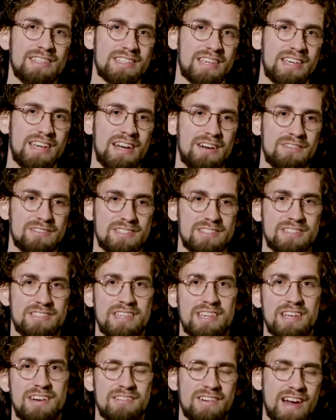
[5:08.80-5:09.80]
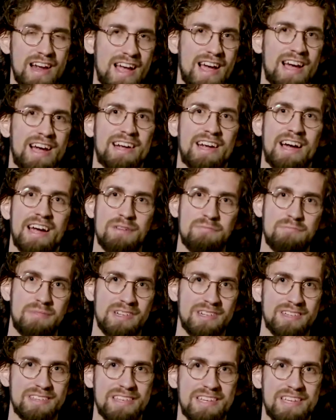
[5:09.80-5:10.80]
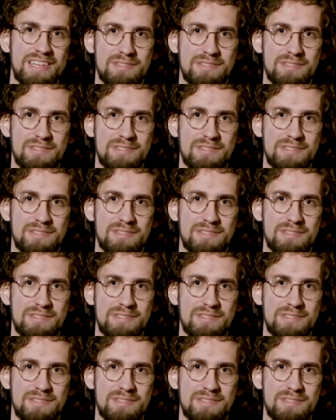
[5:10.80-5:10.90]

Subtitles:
As a kid, I was just thinking, all right, I gotta build